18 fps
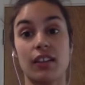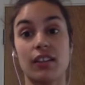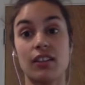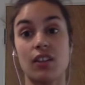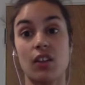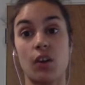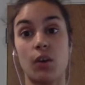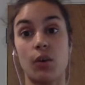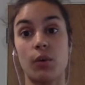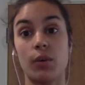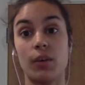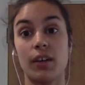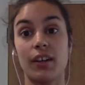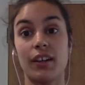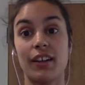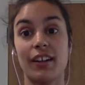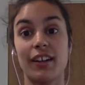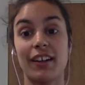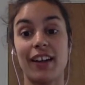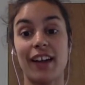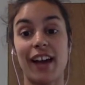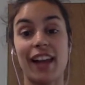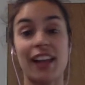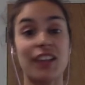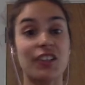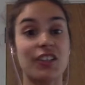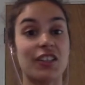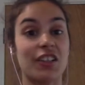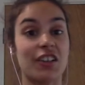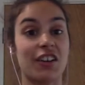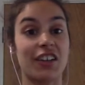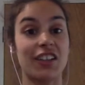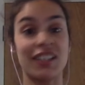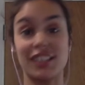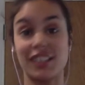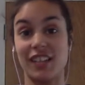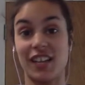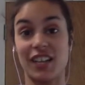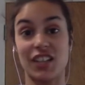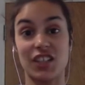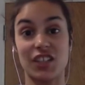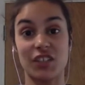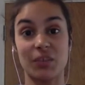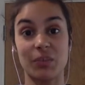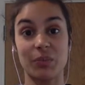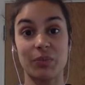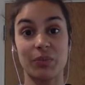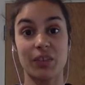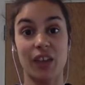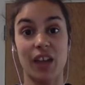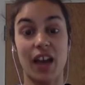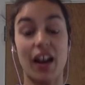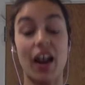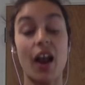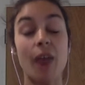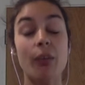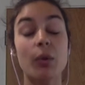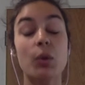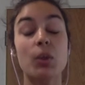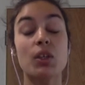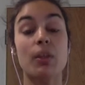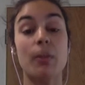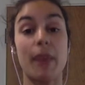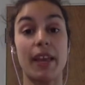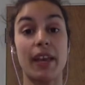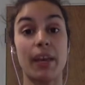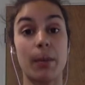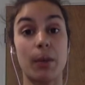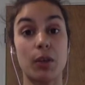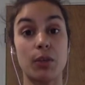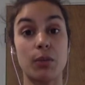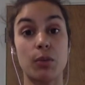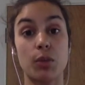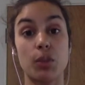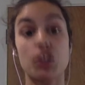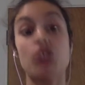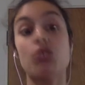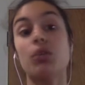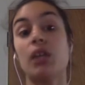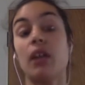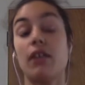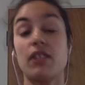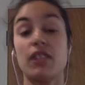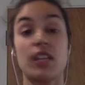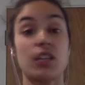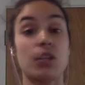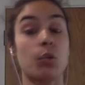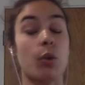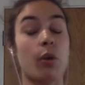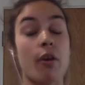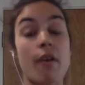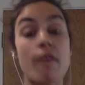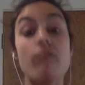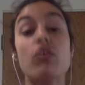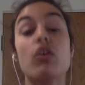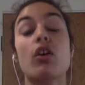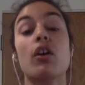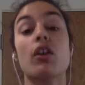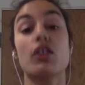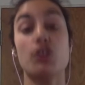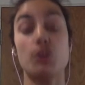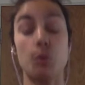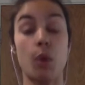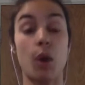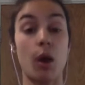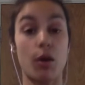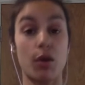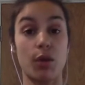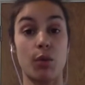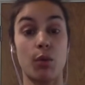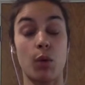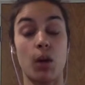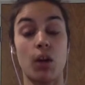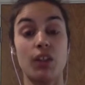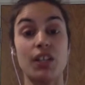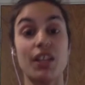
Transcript: So allergies are international. And I want to make it possible that you can have a session wherever you are in the world.